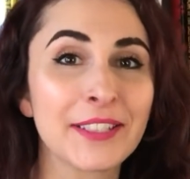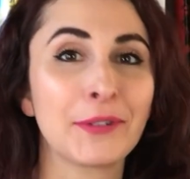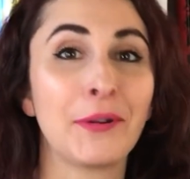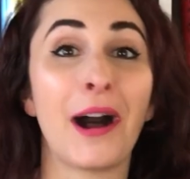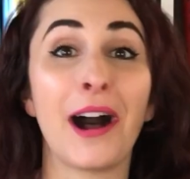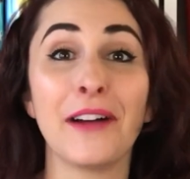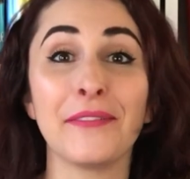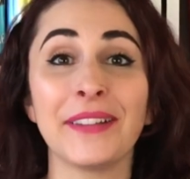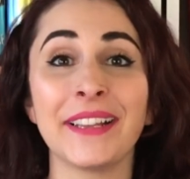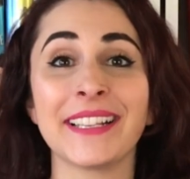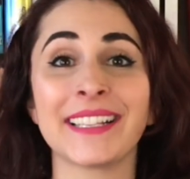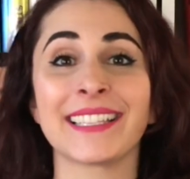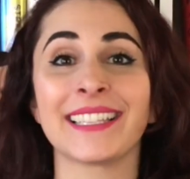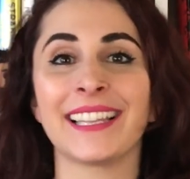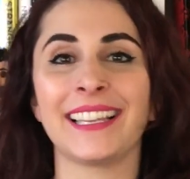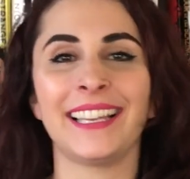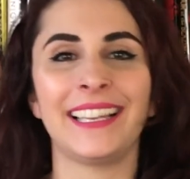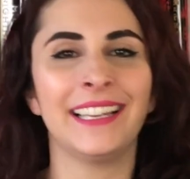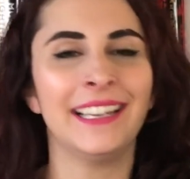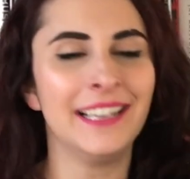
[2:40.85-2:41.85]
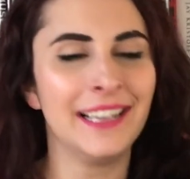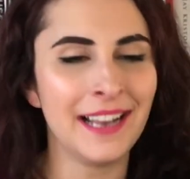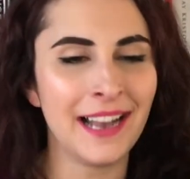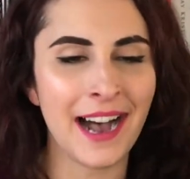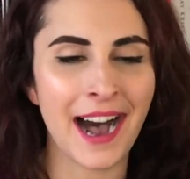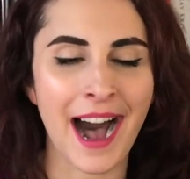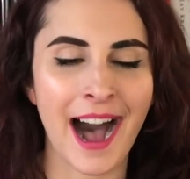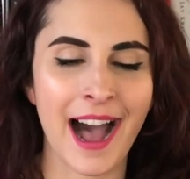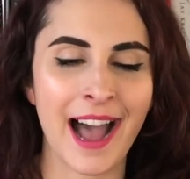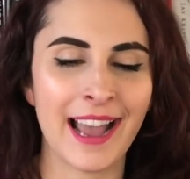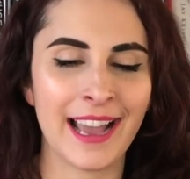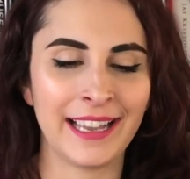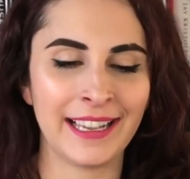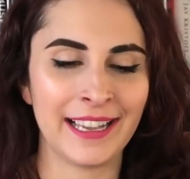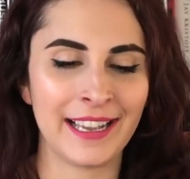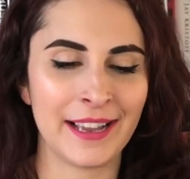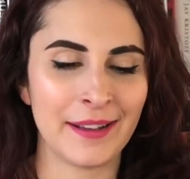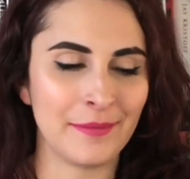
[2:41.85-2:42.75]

So obviously I